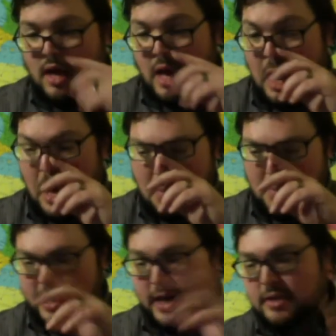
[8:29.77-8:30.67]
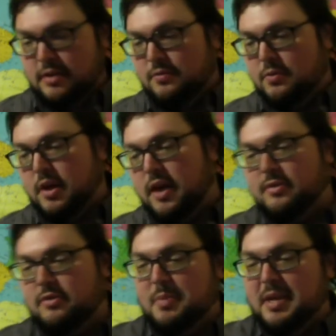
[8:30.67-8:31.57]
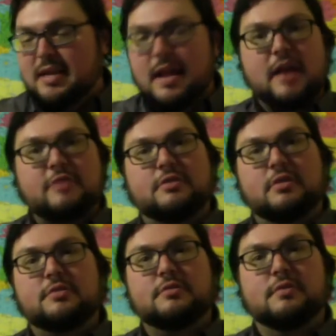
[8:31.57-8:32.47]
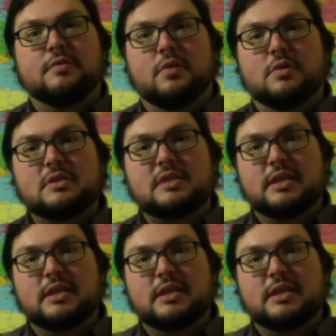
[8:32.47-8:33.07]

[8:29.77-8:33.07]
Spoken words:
And in 1848, there's a big nationalist revolt